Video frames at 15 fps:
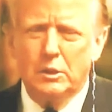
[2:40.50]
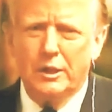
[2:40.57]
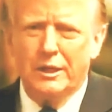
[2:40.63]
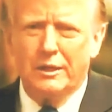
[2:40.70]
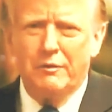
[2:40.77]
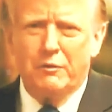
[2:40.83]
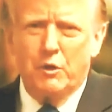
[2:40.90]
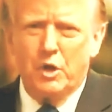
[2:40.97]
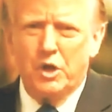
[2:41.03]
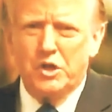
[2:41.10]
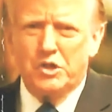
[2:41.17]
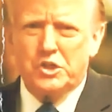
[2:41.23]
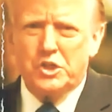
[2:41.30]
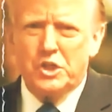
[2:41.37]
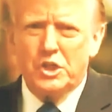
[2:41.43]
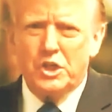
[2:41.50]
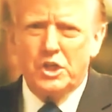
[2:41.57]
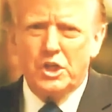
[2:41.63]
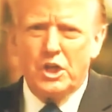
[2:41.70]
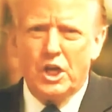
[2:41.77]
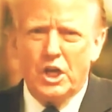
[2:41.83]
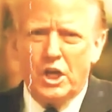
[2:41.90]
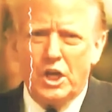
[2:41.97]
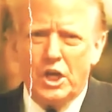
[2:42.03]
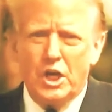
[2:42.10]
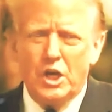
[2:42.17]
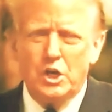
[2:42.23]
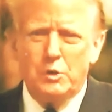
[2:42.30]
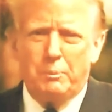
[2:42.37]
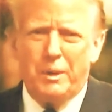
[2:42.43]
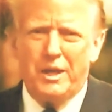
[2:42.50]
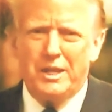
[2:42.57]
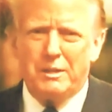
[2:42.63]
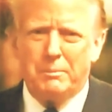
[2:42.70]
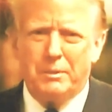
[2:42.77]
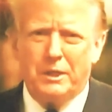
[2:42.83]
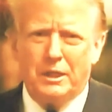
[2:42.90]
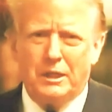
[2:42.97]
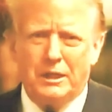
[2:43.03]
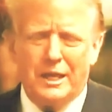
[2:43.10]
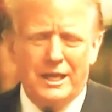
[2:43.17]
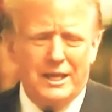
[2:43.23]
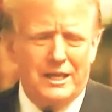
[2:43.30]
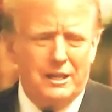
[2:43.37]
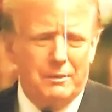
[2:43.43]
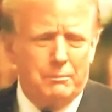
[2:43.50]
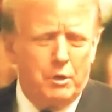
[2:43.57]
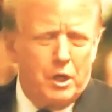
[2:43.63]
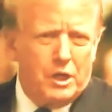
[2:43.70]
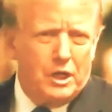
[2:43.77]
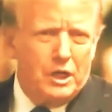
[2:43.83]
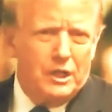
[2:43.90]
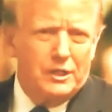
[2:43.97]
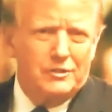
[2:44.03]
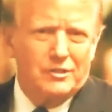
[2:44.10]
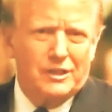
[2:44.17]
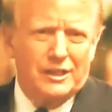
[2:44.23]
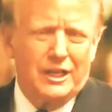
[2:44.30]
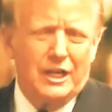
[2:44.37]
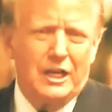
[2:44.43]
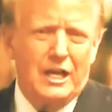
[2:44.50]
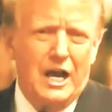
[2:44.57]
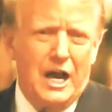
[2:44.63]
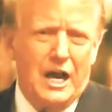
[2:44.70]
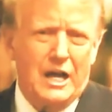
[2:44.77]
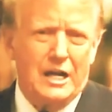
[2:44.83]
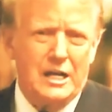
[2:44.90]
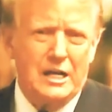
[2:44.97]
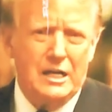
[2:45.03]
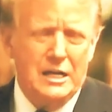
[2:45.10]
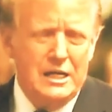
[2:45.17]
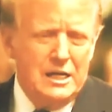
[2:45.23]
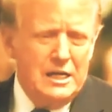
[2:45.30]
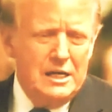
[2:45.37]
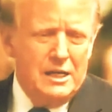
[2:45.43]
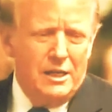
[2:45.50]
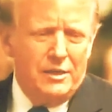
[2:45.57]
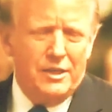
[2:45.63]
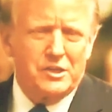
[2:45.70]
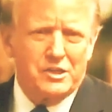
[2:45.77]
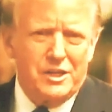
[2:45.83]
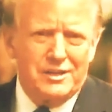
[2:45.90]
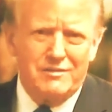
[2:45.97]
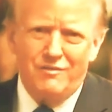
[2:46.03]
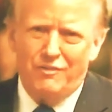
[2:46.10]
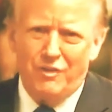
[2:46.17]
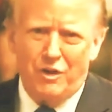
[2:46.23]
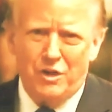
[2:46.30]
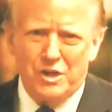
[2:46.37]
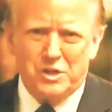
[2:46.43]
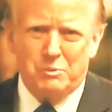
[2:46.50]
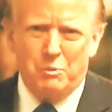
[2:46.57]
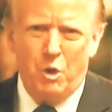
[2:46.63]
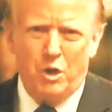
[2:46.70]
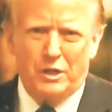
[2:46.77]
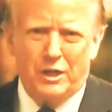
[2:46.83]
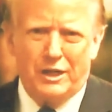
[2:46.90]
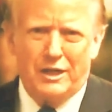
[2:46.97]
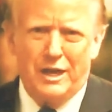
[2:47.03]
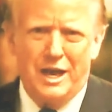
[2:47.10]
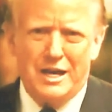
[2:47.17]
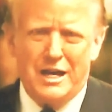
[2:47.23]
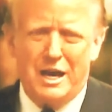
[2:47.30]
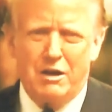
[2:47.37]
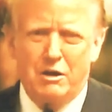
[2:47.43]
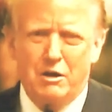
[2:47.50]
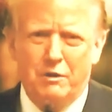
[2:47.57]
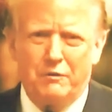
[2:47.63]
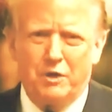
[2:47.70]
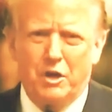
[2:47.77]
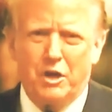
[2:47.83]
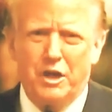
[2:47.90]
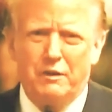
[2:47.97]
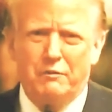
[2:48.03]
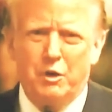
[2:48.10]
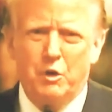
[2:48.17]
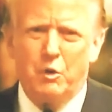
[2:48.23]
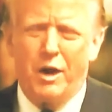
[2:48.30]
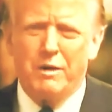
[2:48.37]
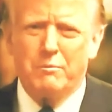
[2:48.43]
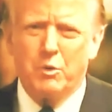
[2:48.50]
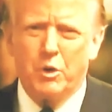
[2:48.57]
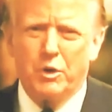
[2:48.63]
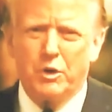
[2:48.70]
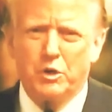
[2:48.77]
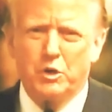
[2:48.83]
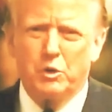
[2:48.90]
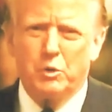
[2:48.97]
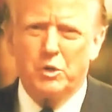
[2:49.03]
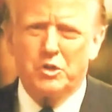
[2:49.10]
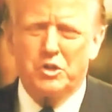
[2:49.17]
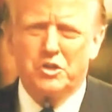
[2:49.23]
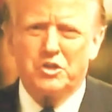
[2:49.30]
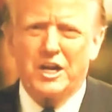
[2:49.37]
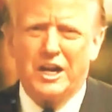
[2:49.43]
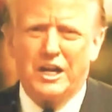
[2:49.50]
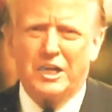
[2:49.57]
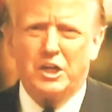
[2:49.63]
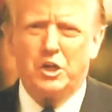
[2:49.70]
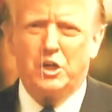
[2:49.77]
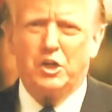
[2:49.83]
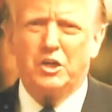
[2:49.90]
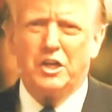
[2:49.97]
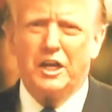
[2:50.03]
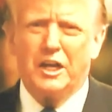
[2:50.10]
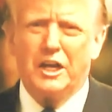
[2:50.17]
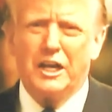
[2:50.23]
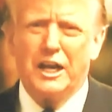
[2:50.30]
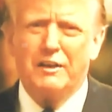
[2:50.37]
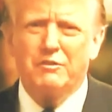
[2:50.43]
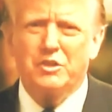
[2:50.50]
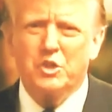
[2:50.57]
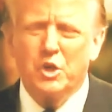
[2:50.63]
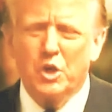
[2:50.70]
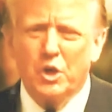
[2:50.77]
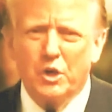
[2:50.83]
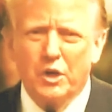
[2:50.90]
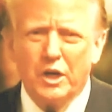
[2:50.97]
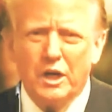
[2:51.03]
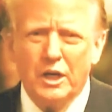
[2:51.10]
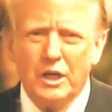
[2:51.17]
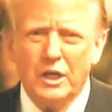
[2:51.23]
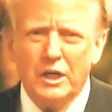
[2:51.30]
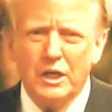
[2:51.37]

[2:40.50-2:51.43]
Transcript: or an invoice and you pay the bill and in the book, it's a little line that's a very small little line. I don't know if you could even write more than two words. It's not like you could tell a life story.